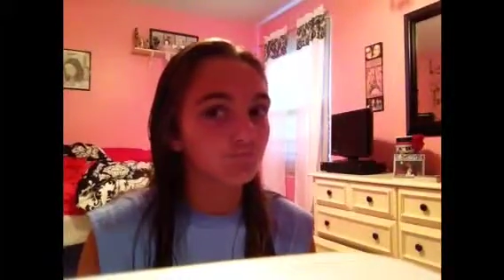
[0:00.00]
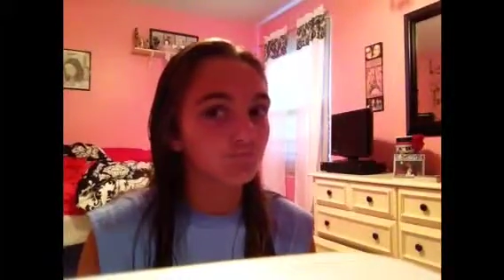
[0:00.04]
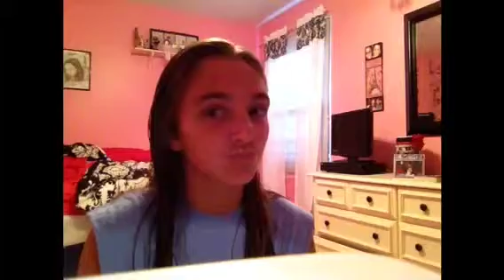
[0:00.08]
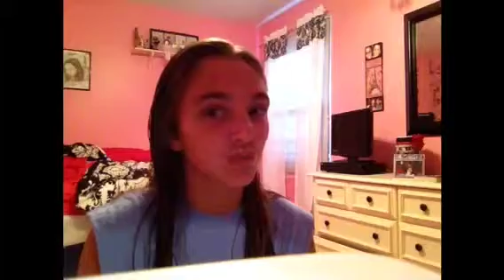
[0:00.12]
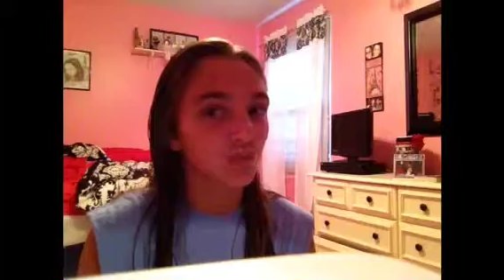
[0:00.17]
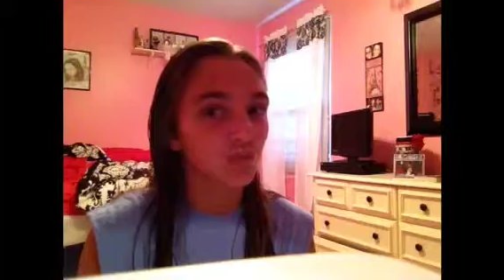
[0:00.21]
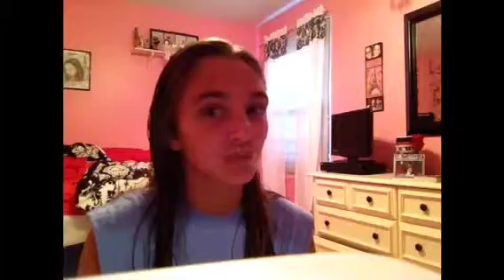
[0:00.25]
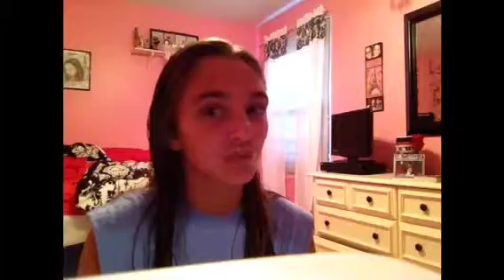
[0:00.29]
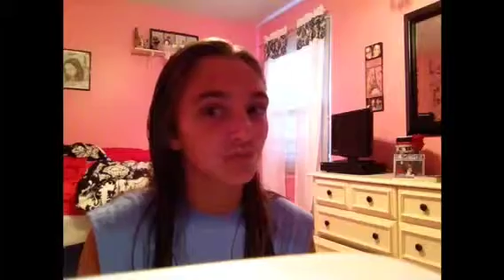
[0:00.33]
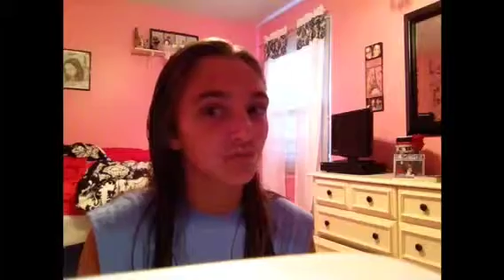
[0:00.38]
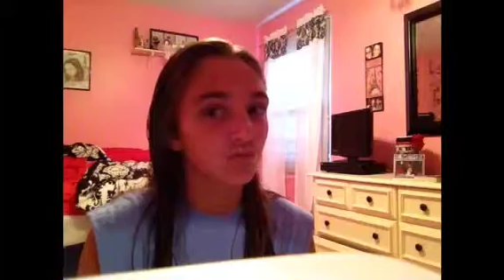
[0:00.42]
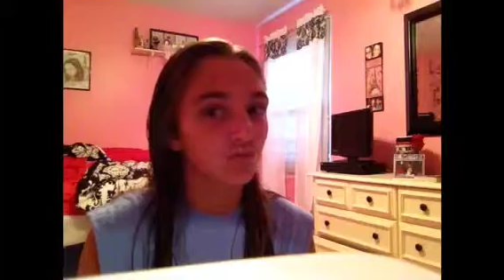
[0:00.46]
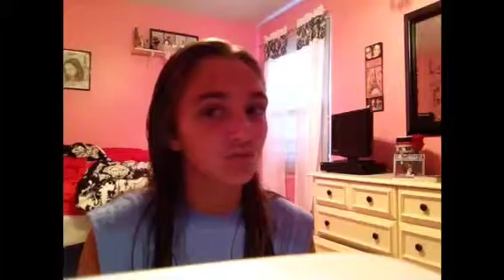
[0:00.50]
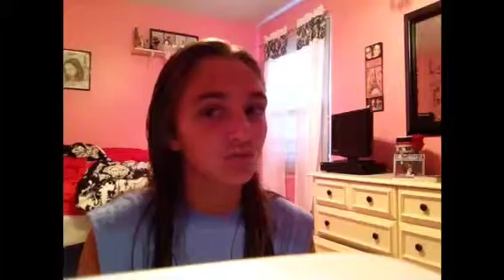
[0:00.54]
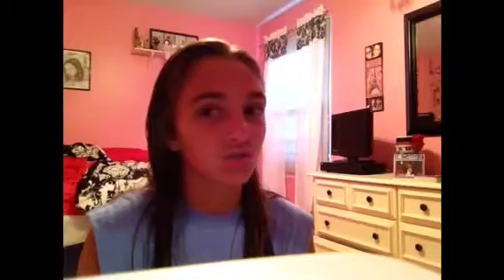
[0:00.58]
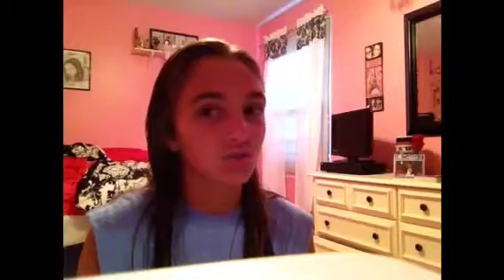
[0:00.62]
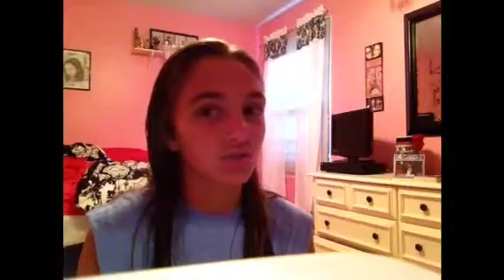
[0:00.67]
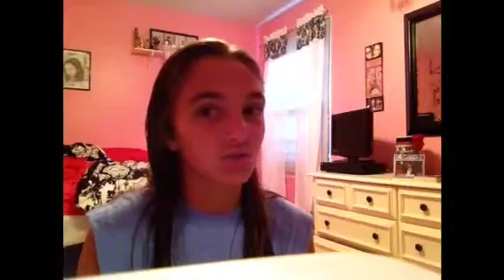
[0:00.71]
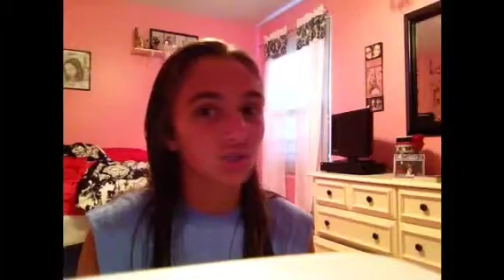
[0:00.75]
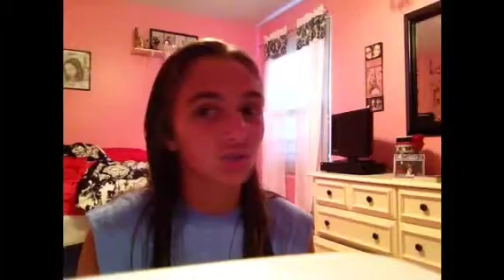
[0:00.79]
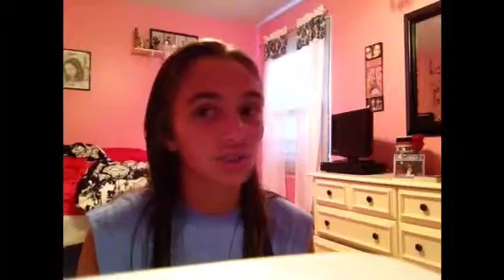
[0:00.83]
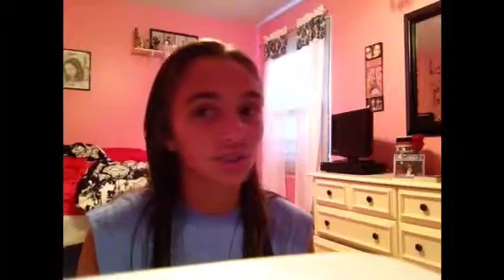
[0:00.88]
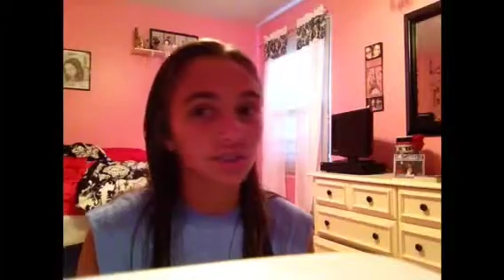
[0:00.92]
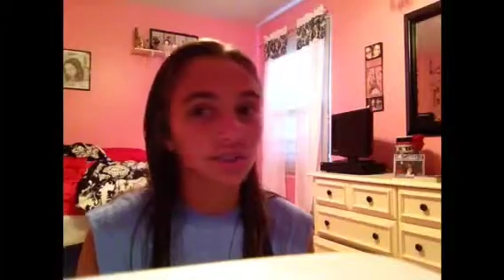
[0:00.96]
I don't know what to
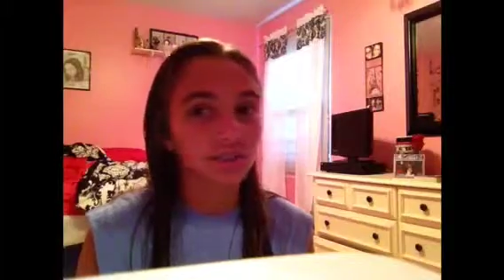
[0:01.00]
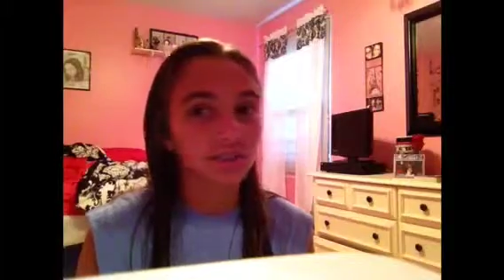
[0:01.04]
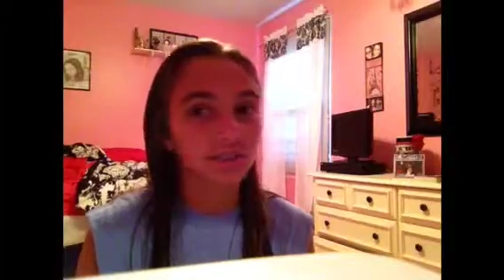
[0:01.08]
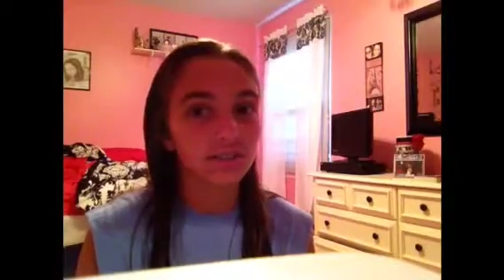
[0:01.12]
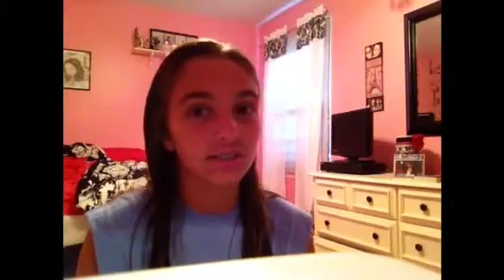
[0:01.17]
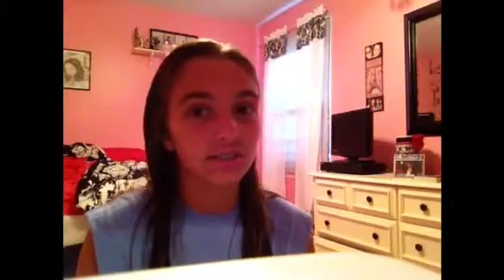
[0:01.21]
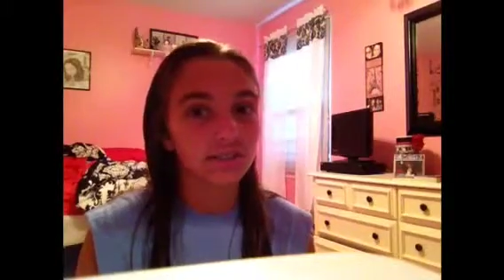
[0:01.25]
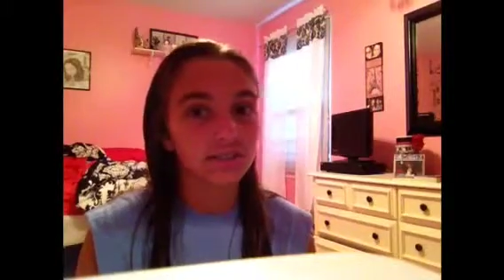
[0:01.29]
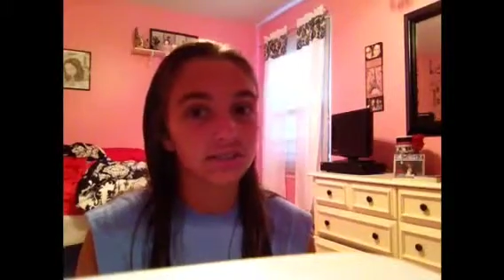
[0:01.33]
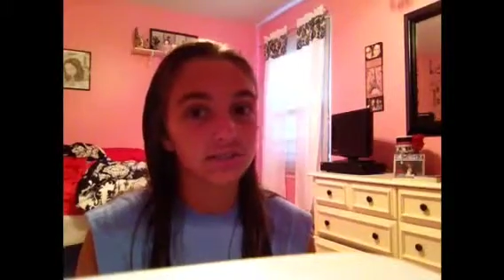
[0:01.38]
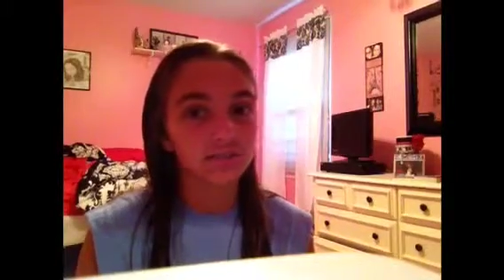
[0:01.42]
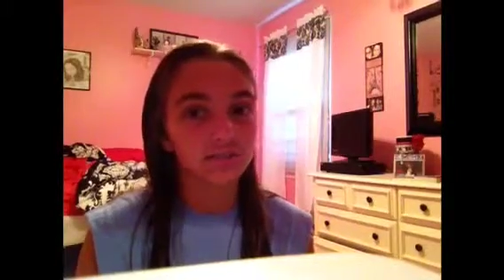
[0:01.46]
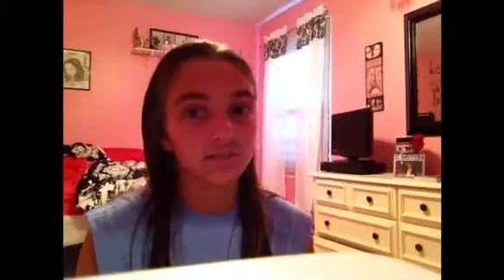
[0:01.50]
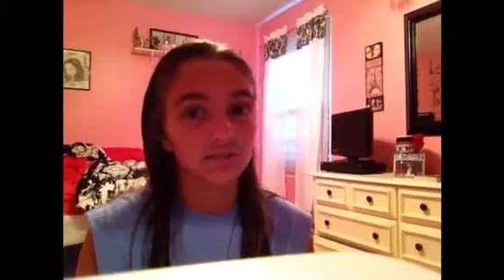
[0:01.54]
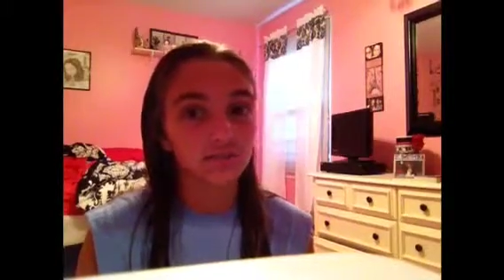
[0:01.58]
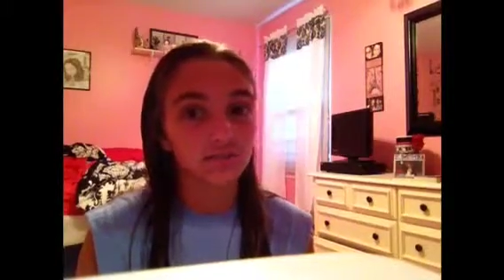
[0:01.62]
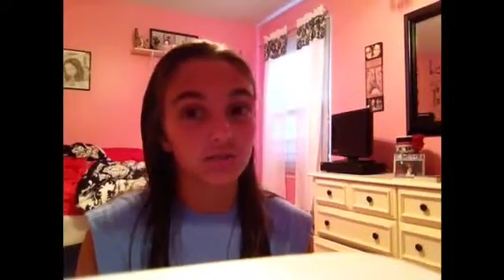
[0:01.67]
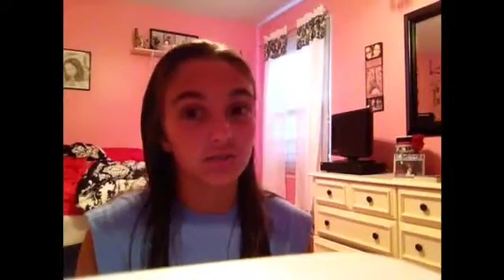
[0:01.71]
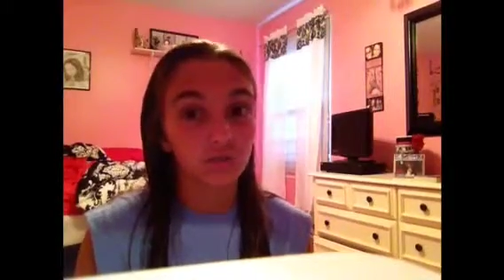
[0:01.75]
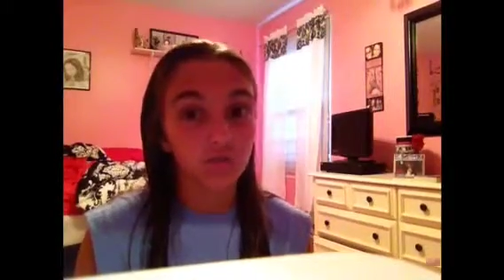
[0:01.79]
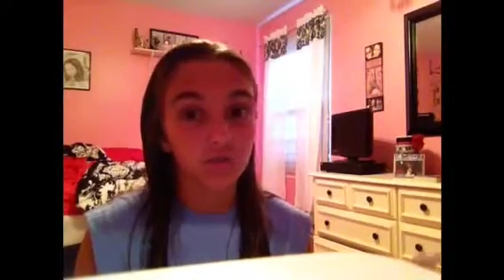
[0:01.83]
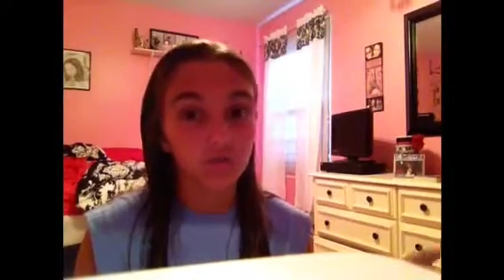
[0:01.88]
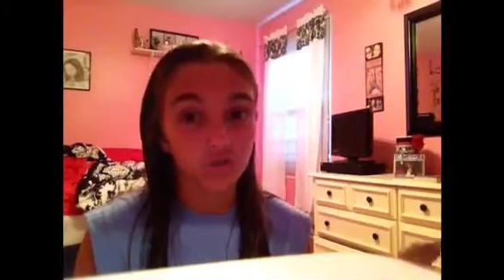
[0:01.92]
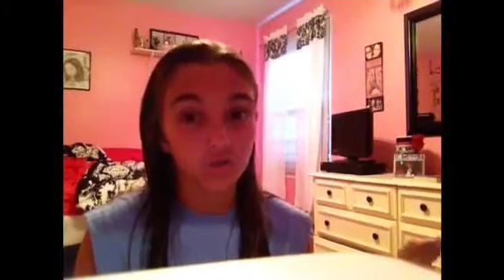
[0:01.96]
call this.
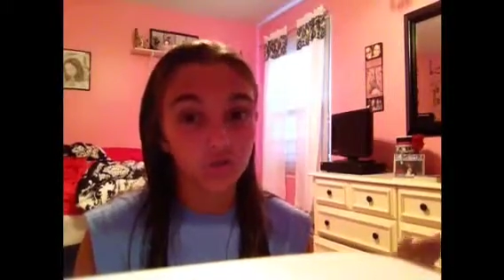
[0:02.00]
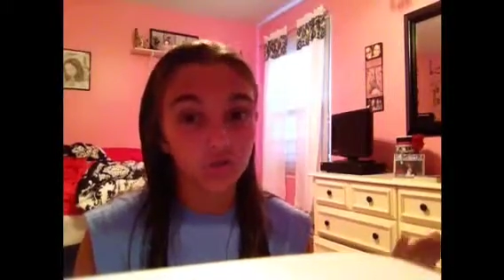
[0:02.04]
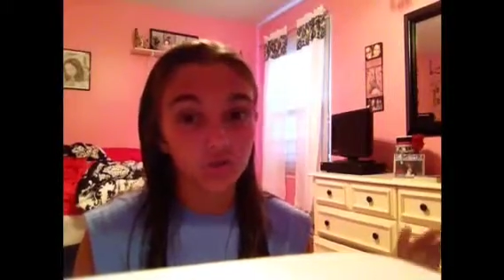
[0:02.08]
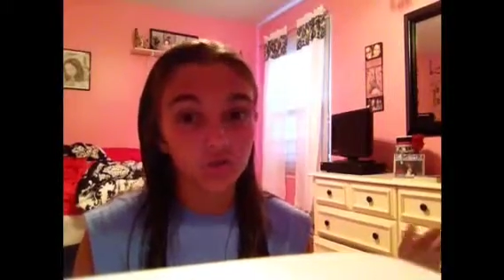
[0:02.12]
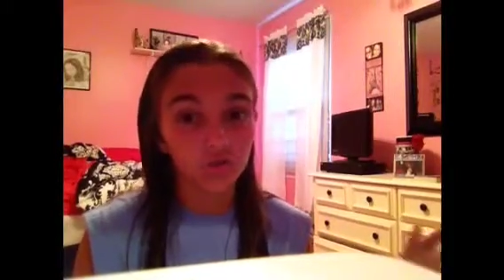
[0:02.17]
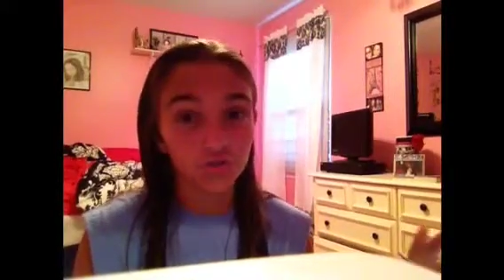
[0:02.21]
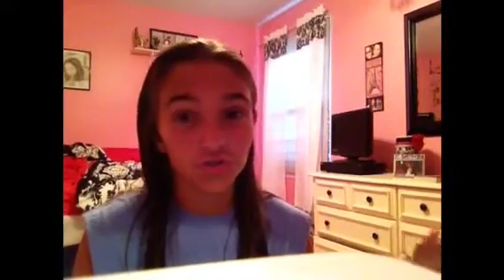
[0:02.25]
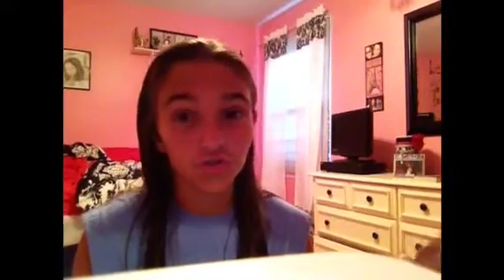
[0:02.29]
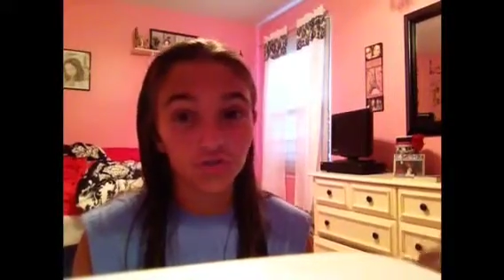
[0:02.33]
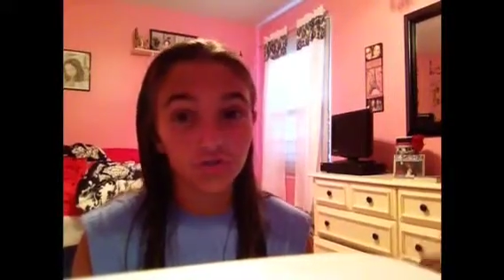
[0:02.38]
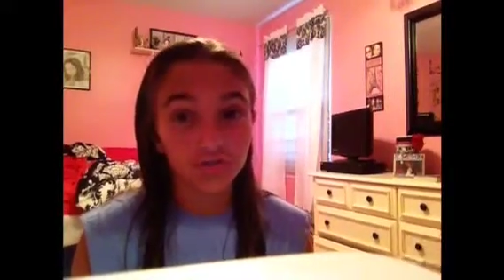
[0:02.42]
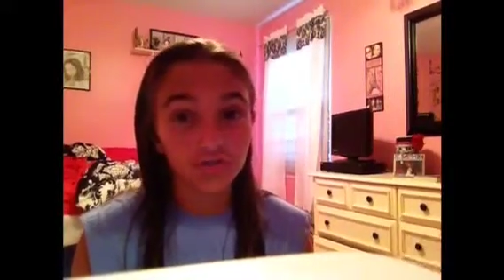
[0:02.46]
Social?